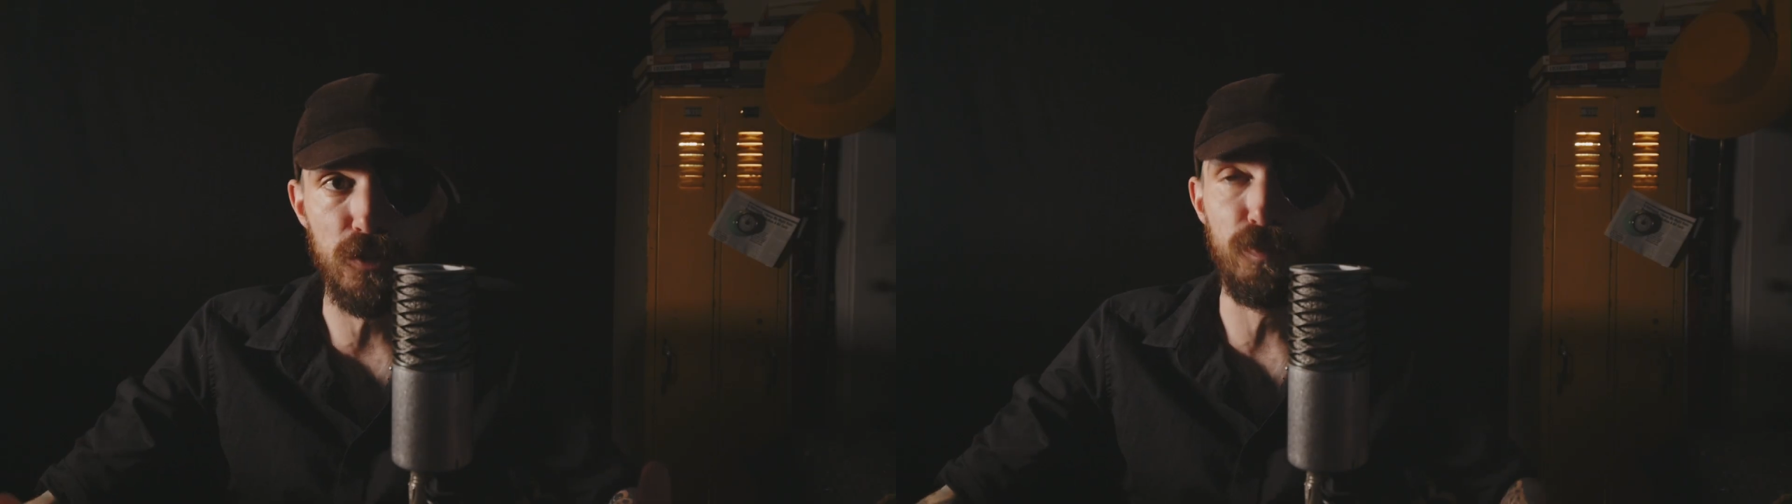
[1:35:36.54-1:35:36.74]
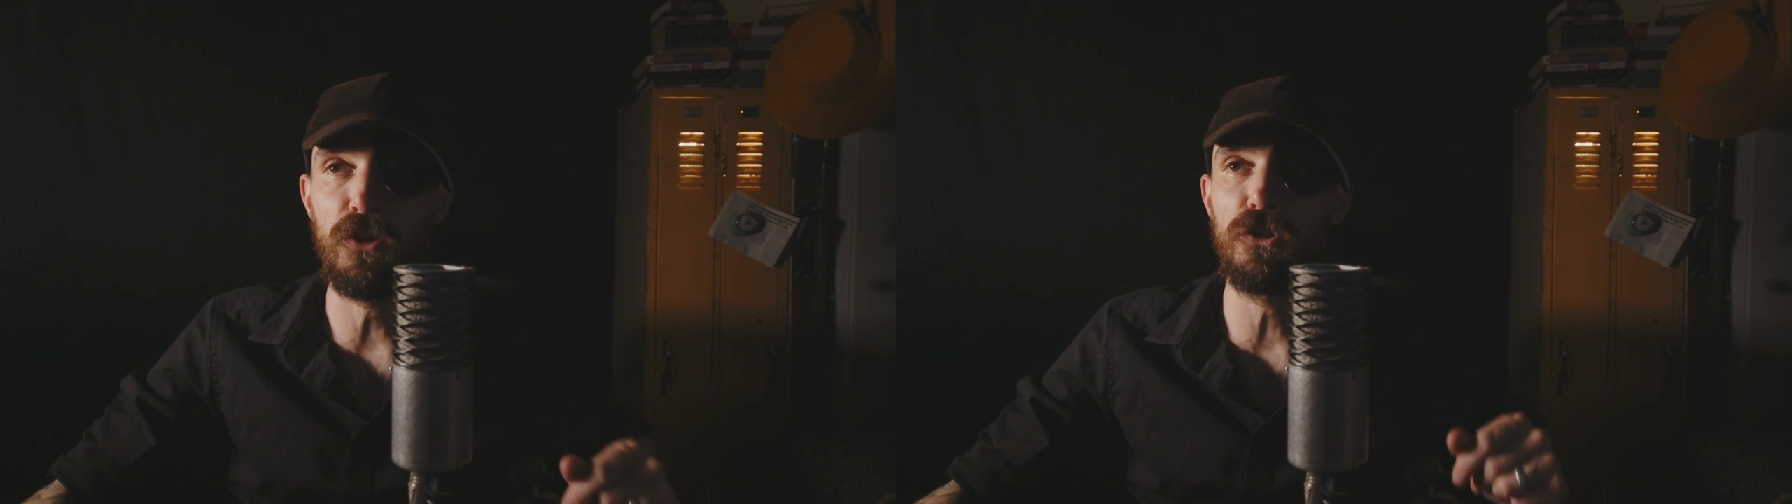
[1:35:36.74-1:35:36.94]

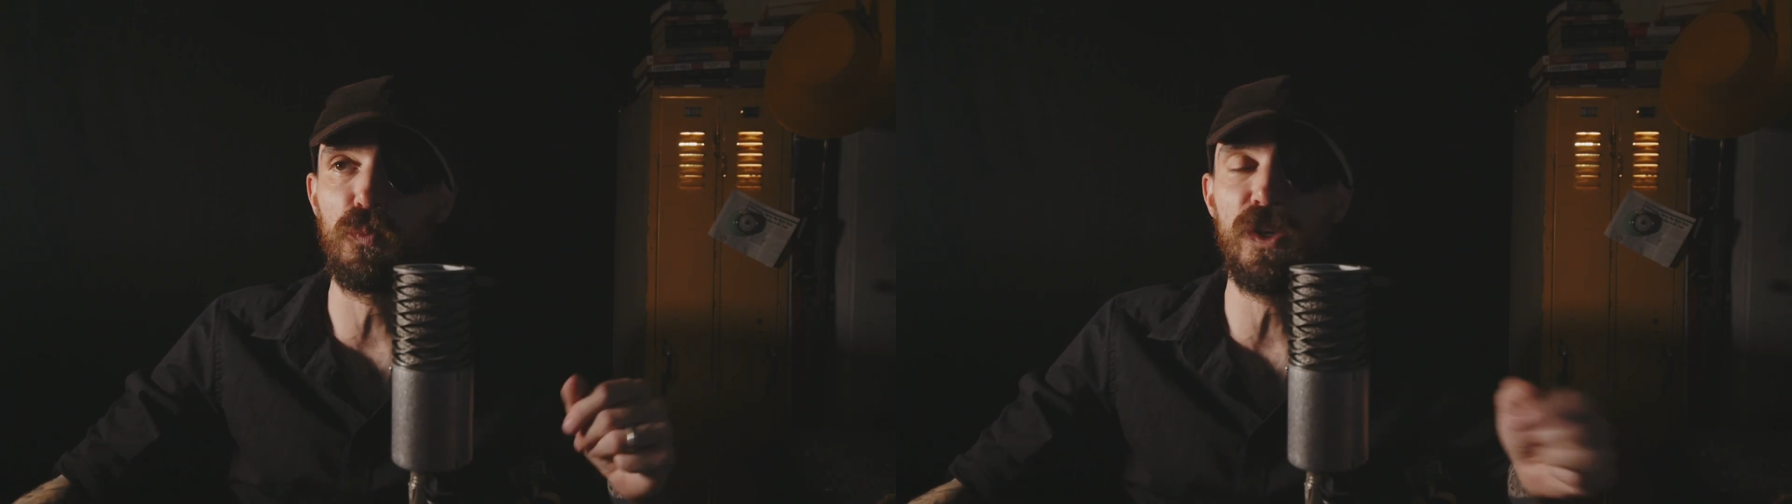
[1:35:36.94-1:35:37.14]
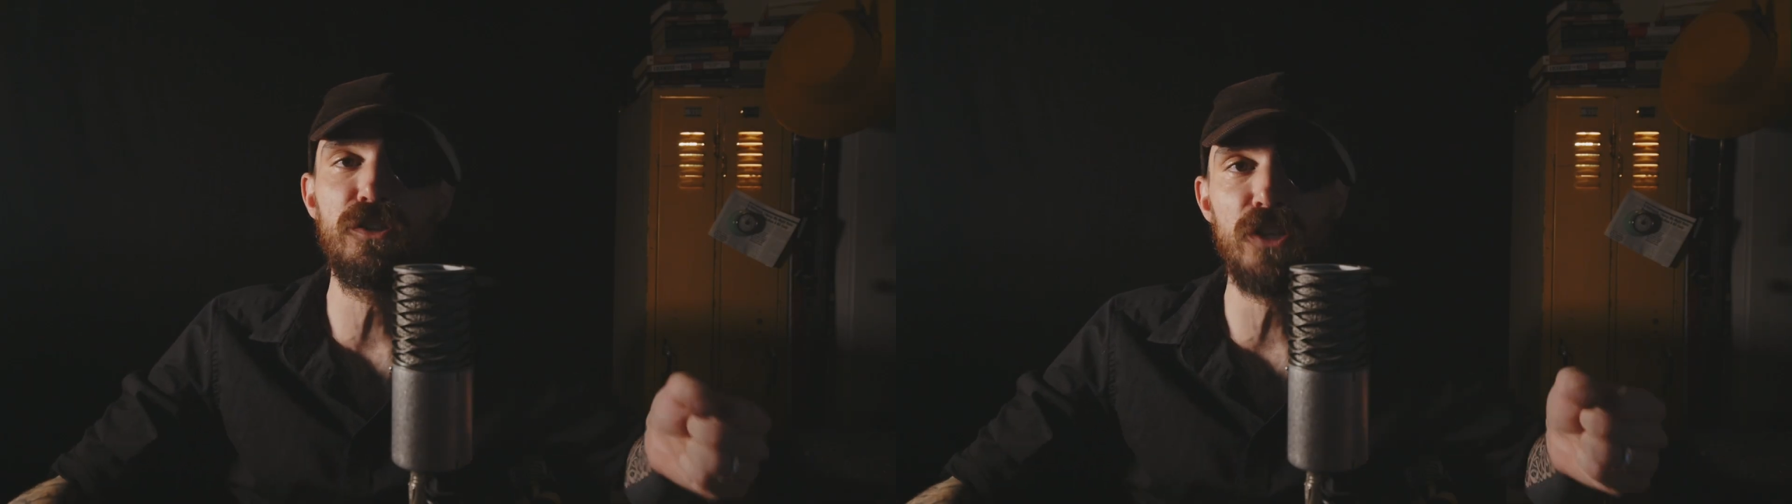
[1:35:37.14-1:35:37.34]
because
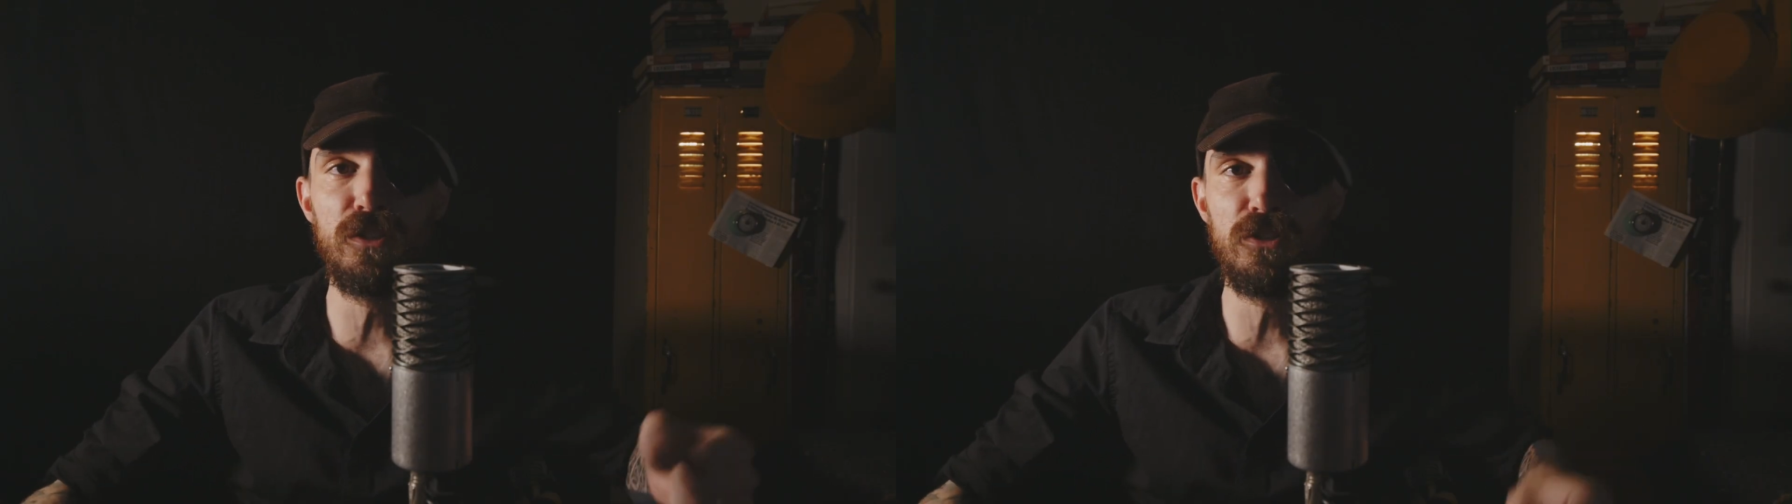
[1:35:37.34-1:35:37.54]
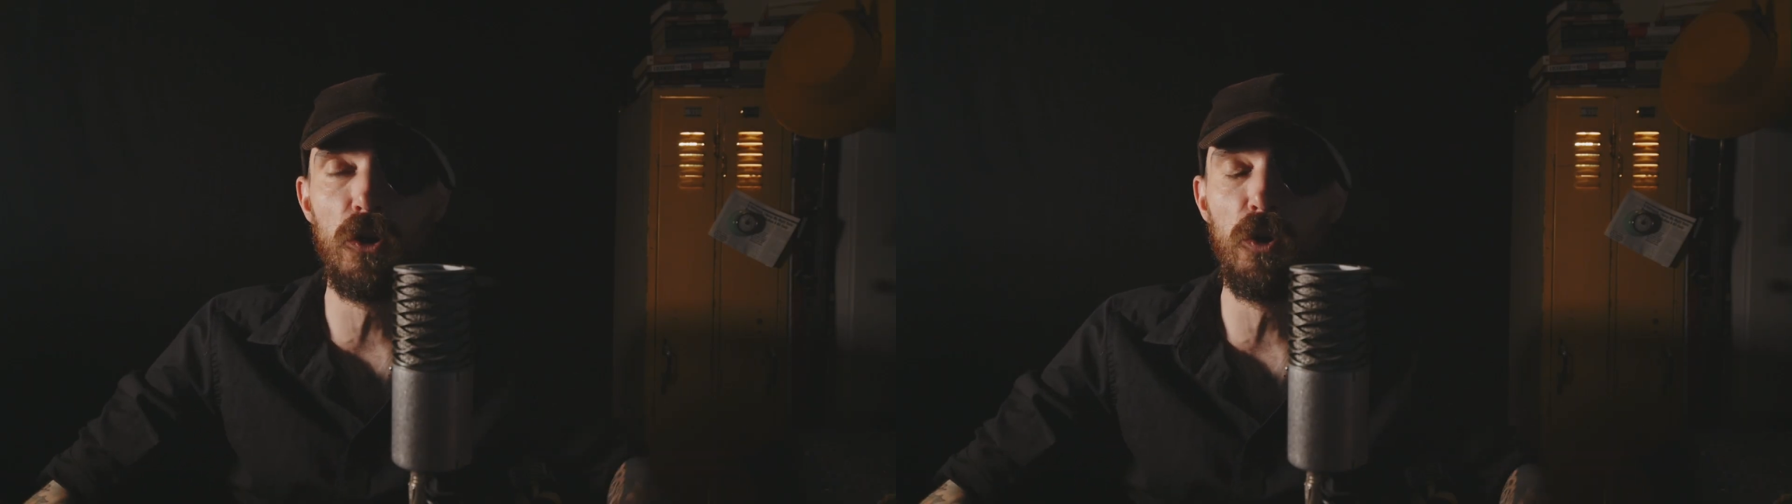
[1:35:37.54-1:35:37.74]
we
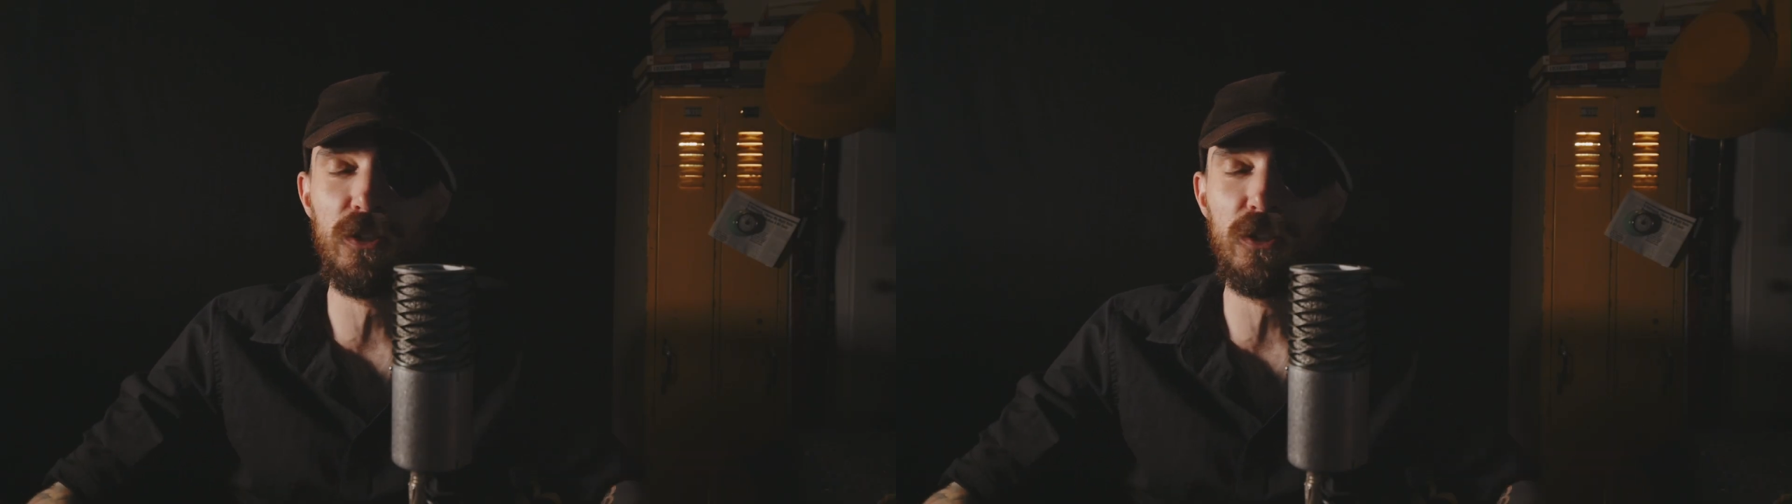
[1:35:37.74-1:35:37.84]
said so,